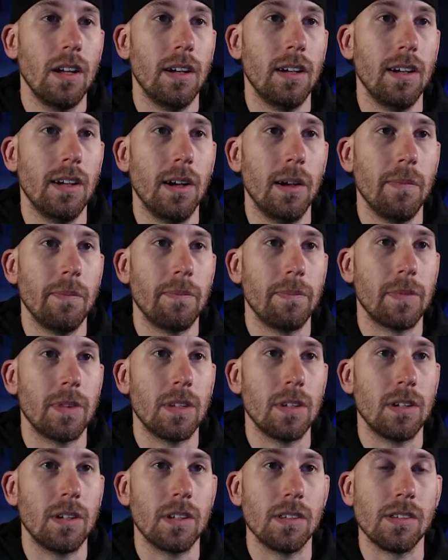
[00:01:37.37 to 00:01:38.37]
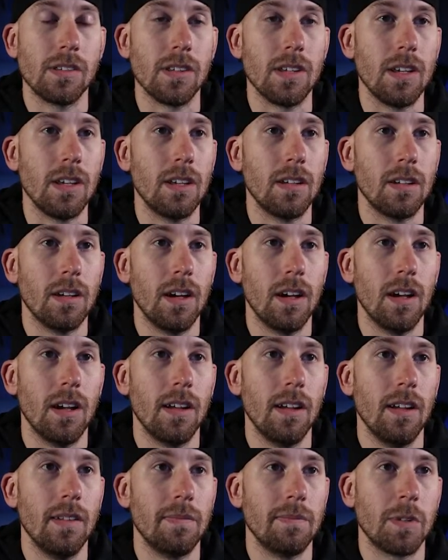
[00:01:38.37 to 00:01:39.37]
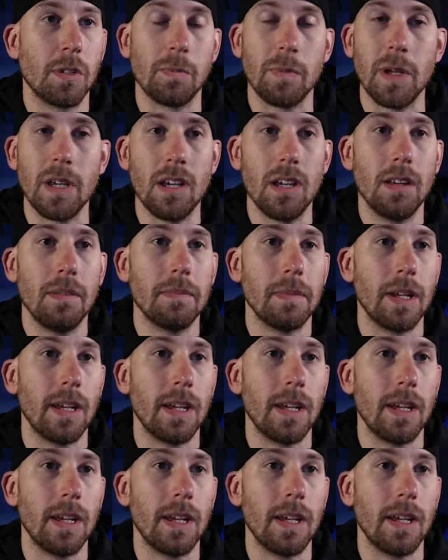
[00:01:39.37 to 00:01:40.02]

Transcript: You can see speed